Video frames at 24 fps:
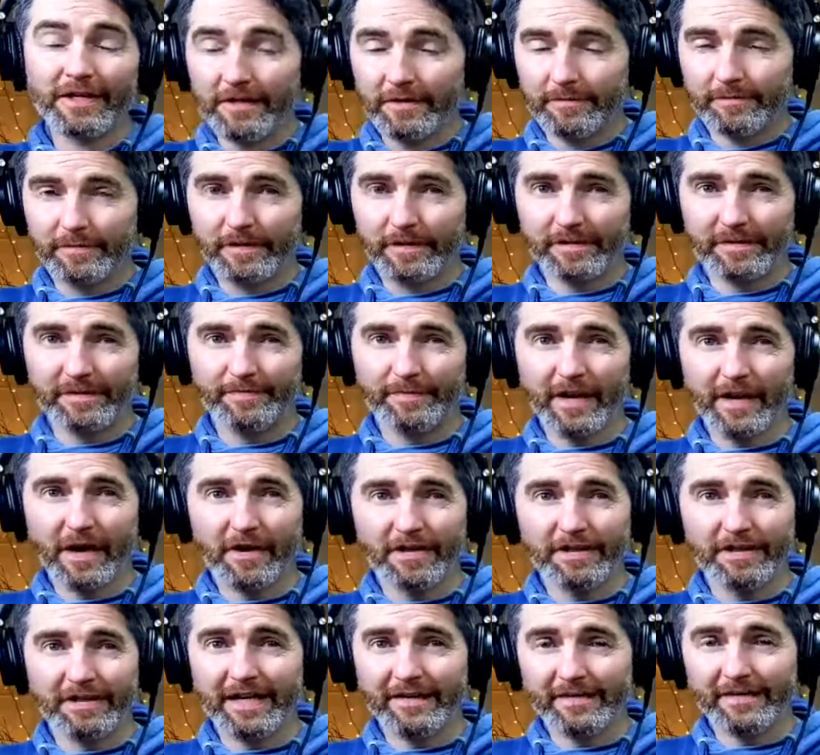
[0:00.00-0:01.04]
But it's a bit hard
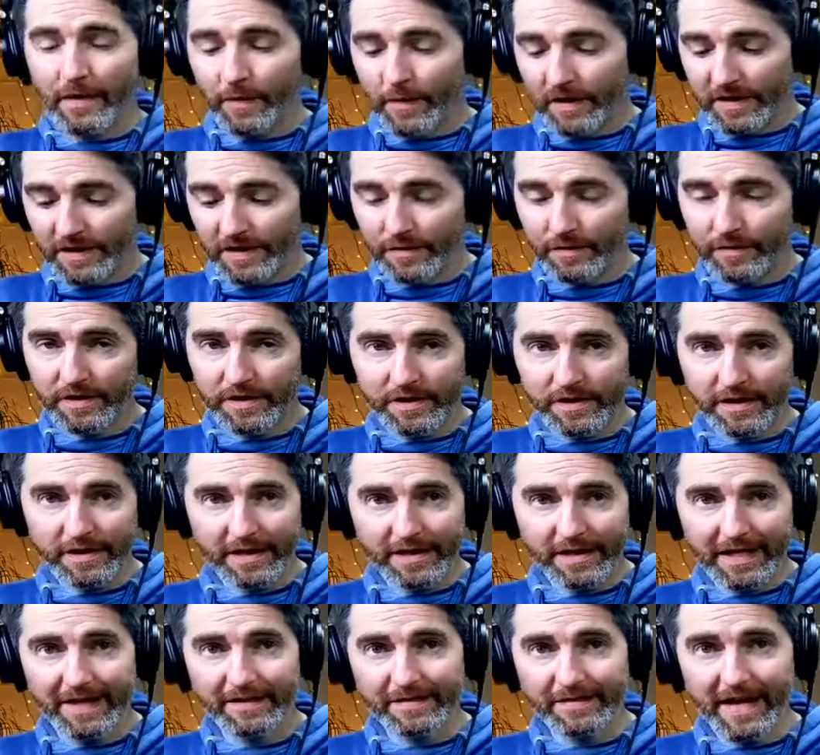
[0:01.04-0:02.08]
to count that way, so we're just going to
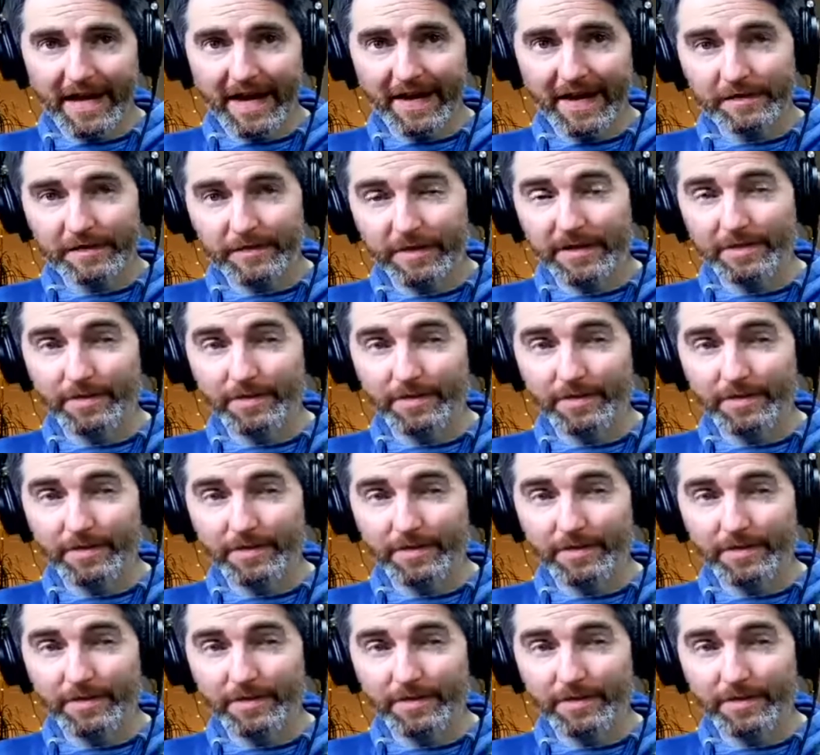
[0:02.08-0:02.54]
count at half speed,